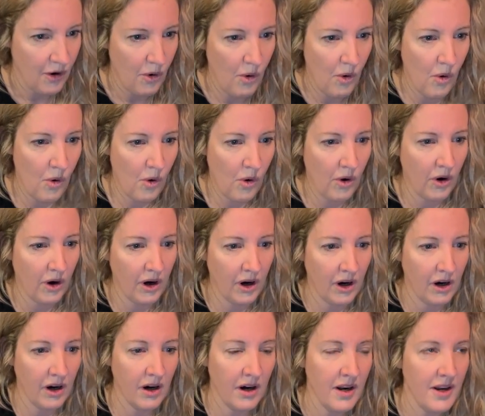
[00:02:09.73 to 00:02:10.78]

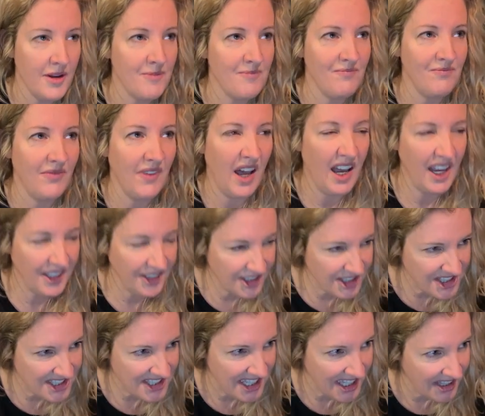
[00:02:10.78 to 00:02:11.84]
Or I
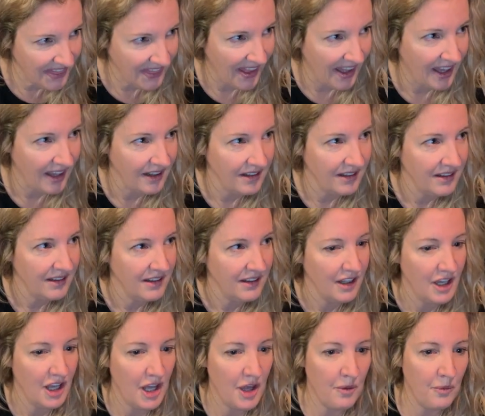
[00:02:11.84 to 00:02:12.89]
understand that.
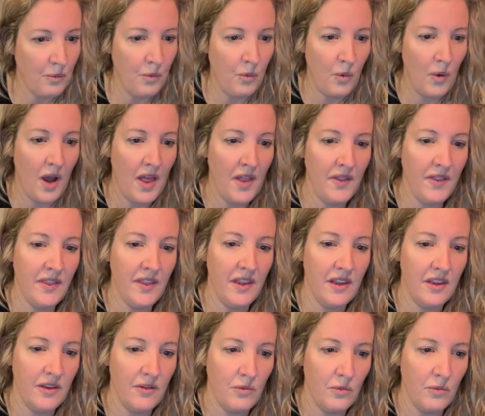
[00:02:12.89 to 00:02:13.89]
And when